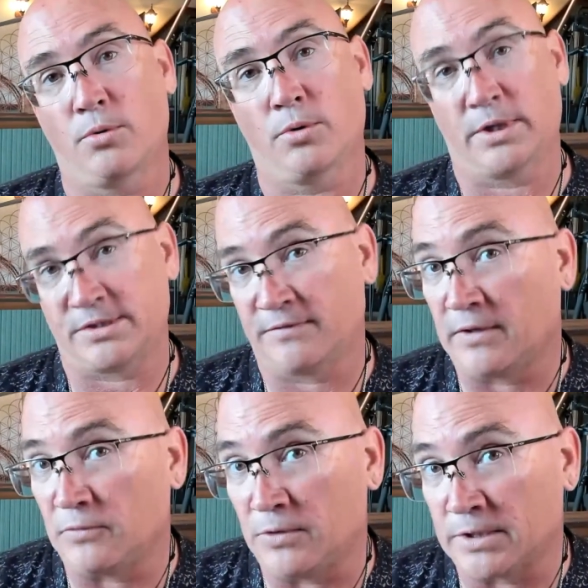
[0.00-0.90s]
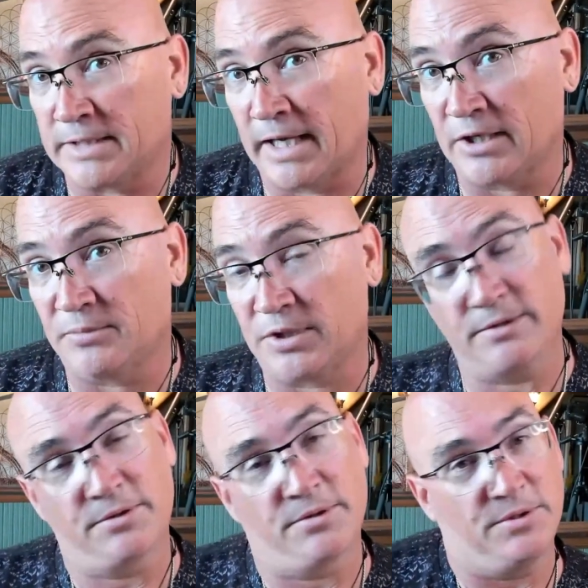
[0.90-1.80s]
because I've never looked at it, but
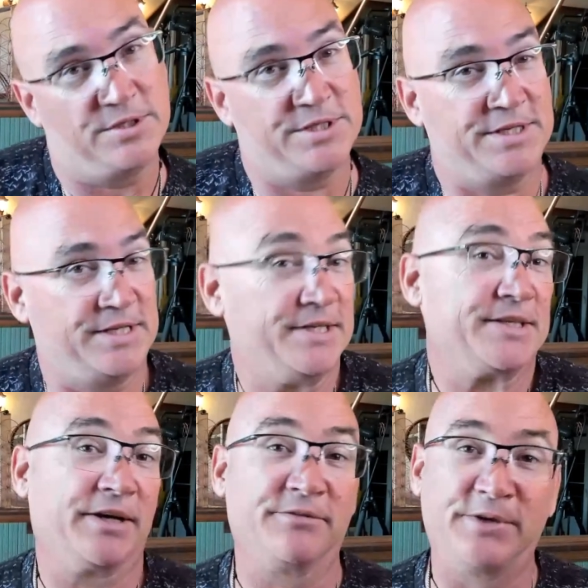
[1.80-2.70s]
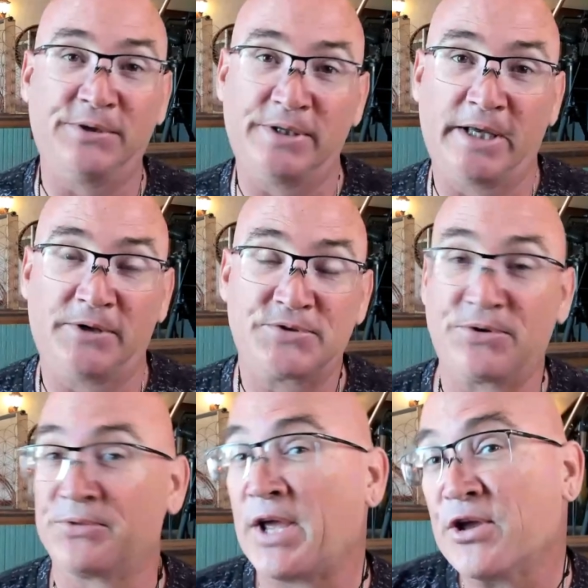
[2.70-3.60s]
jeez, I can feel it now. So
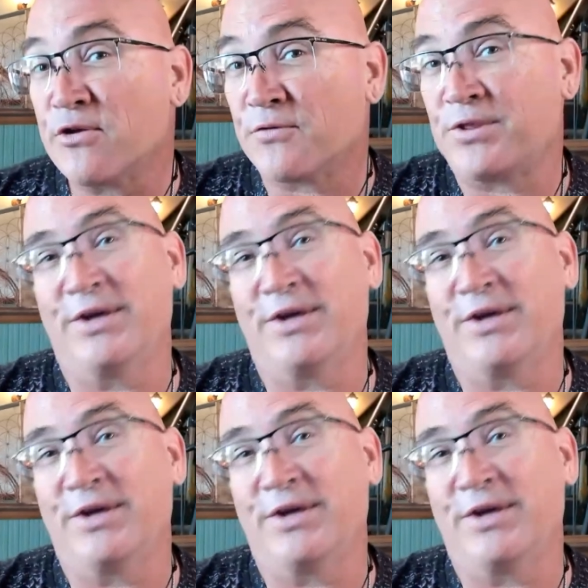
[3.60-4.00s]
thank you for the